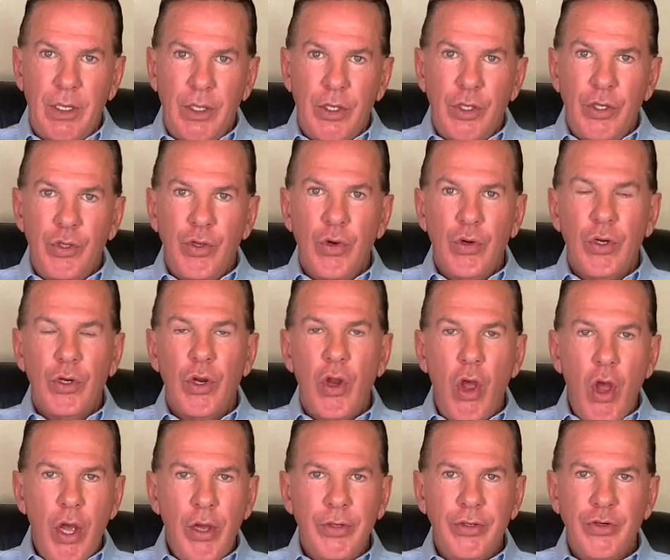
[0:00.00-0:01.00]
Your
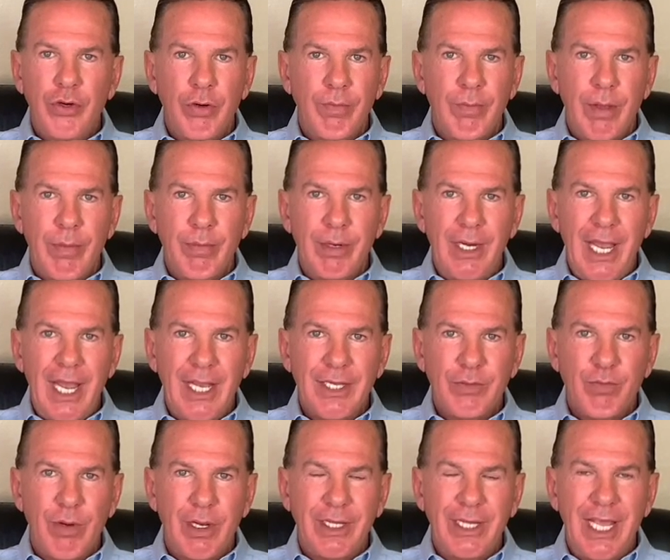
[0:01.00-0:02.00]
long-term memory has
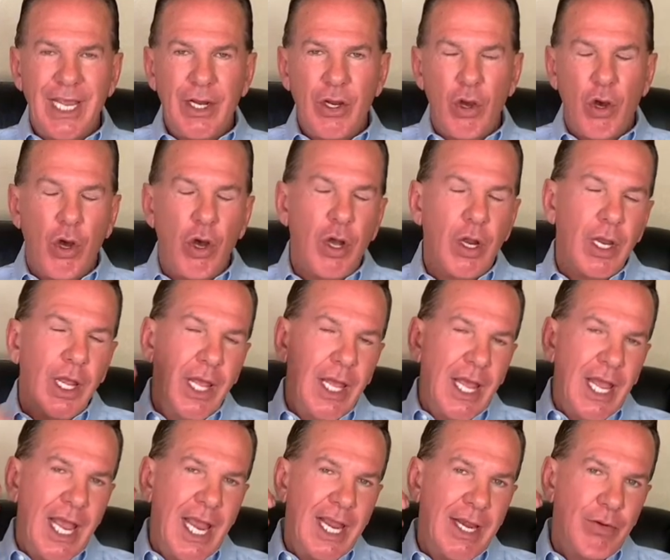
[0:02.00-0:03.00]
what they
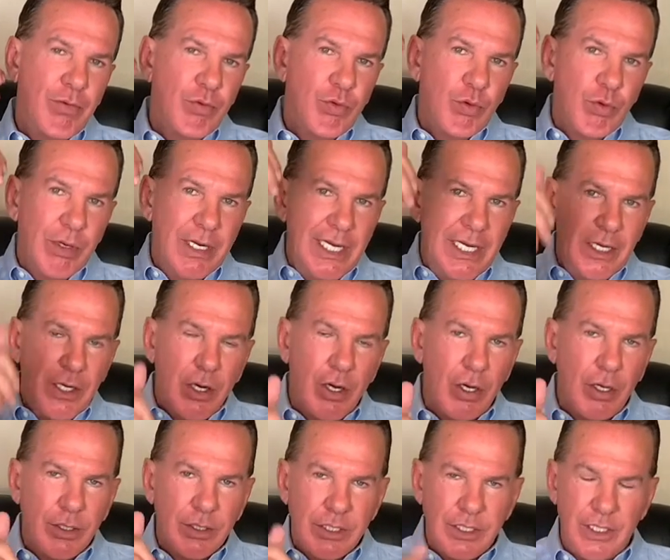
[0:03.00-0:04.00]
call a
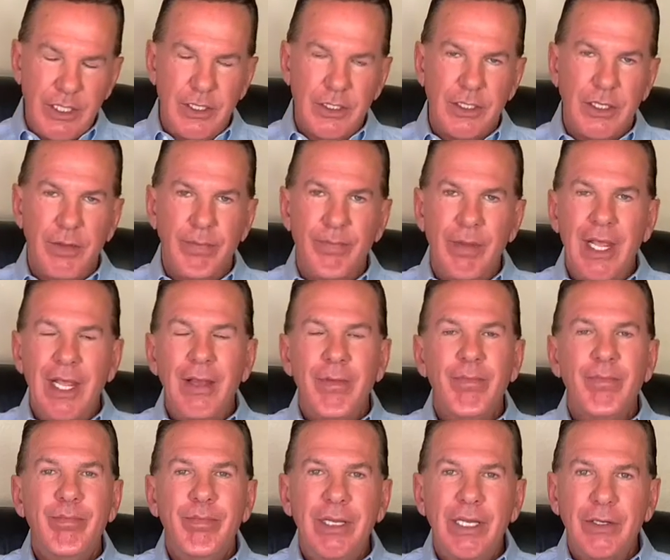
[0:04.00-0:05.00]
recall system
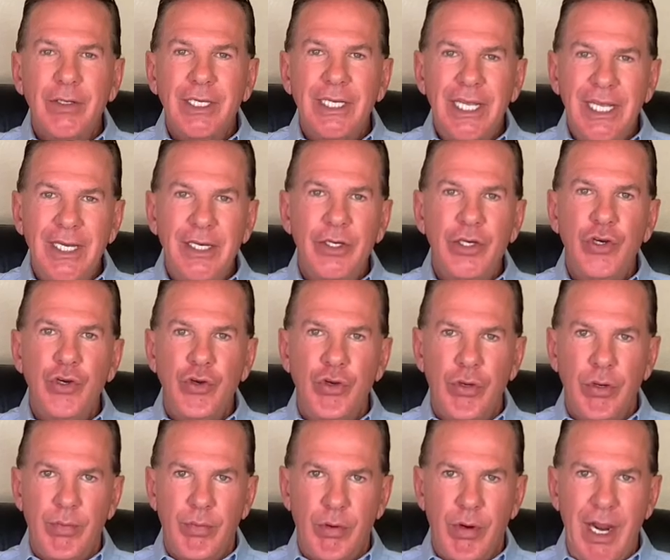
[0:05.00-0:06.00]
built into
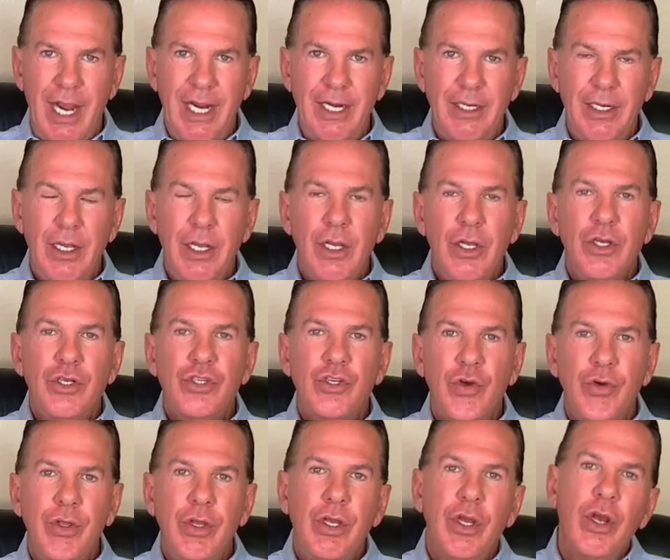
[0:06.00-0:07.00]
your brain so
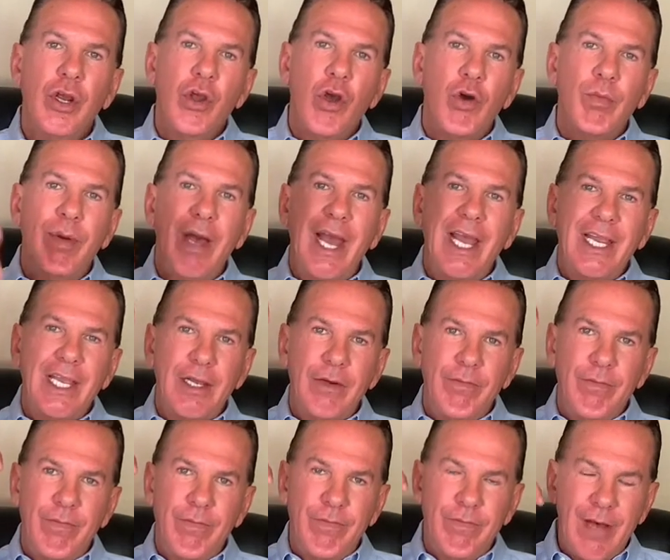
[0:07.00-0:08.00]
you can go back and
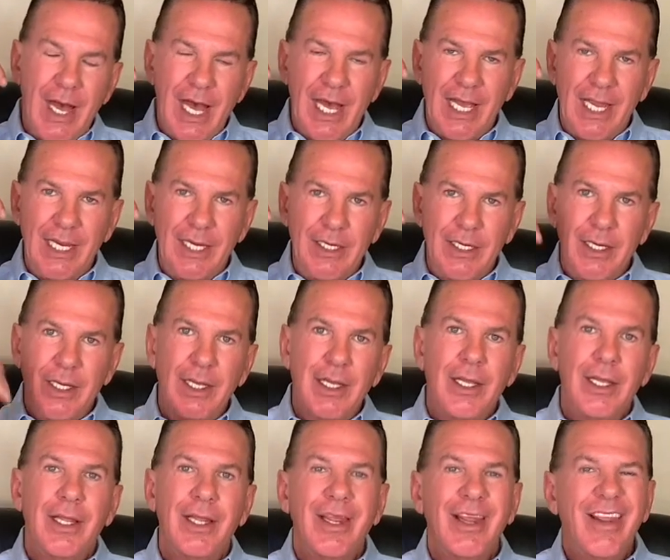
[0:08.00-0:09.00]
find
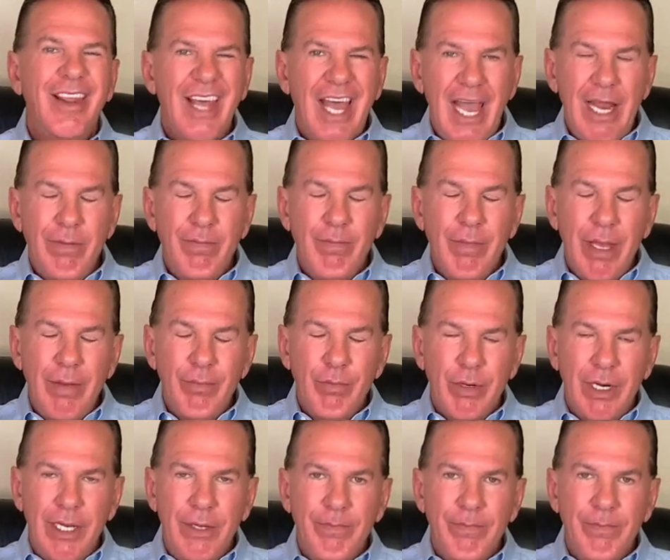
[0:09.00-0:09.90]
that memory.